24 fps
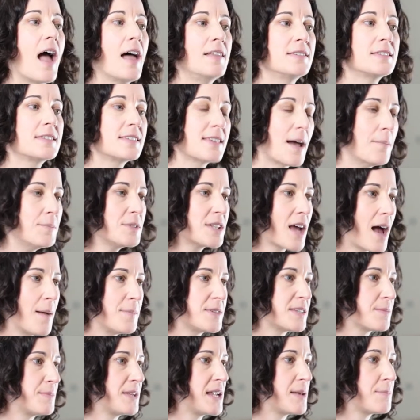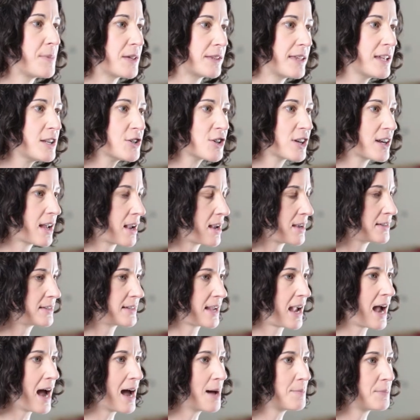And sometimes the manipulation has to
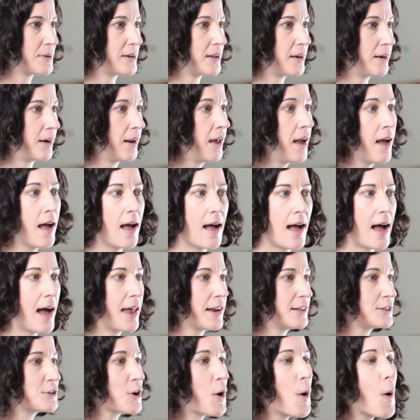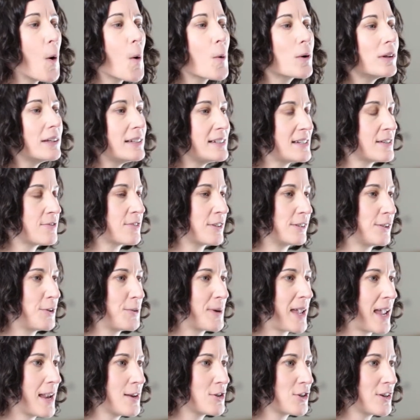happen at a totally different
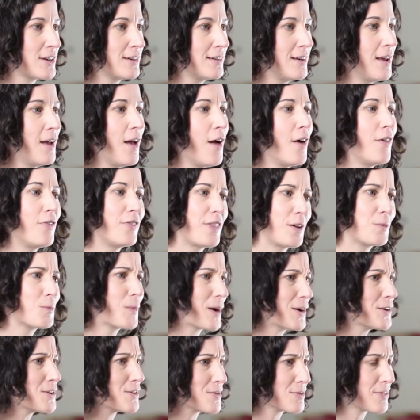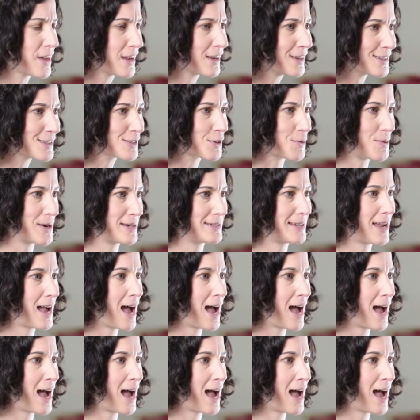location than where you think it's going to